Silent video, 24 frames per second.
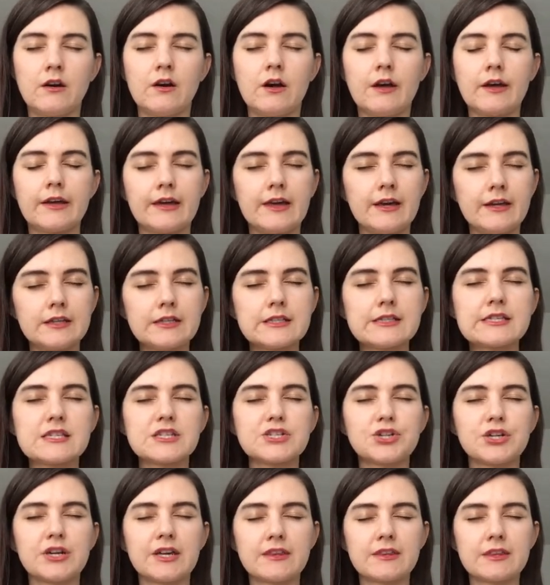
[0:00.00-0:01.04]
Again, it's
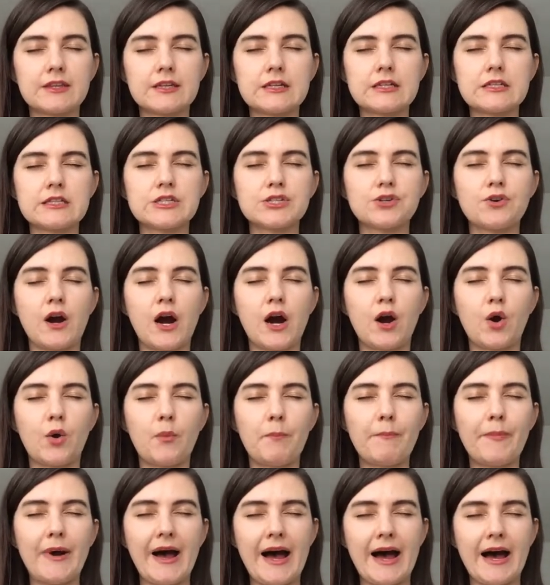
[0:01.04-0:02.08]
strengthening to our
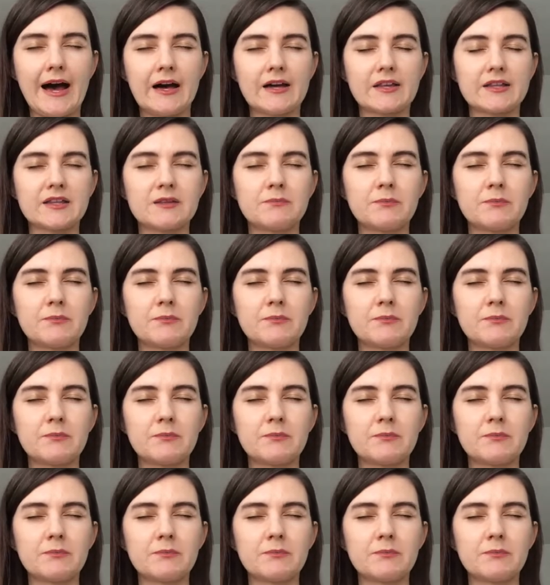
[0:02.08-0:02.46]
path,